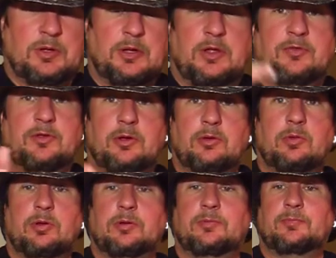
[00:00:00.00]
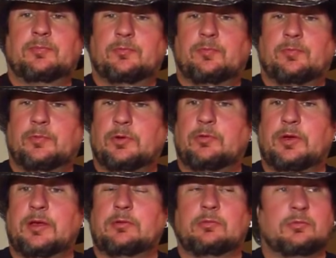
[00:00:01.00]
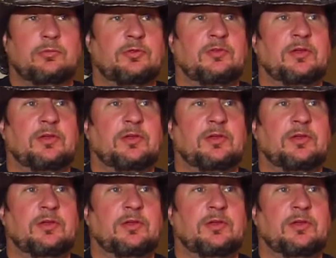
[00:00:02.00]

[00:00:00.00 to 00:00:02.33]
And so, real quick, since